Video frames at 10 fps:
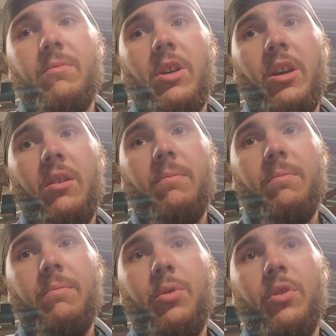
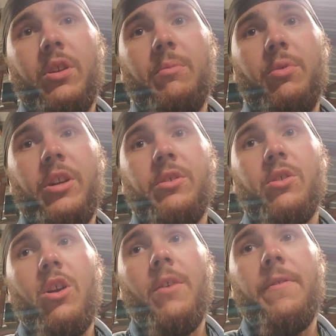pull the
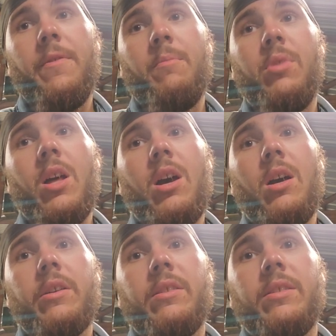compressor off of the
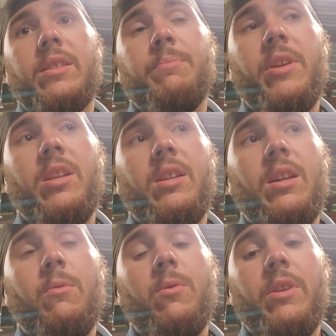block and suspend it,
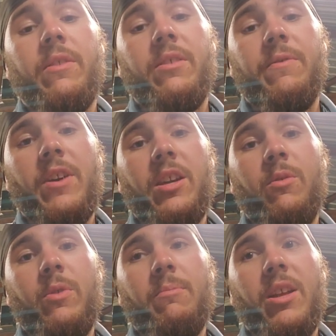and I won't have to
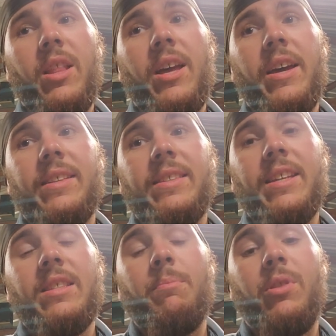evacuate my lines.
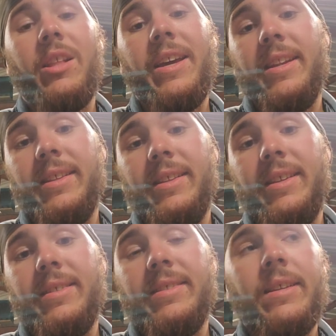That's the plan, at
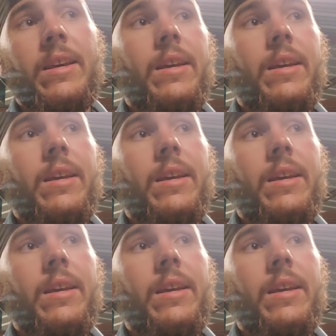least.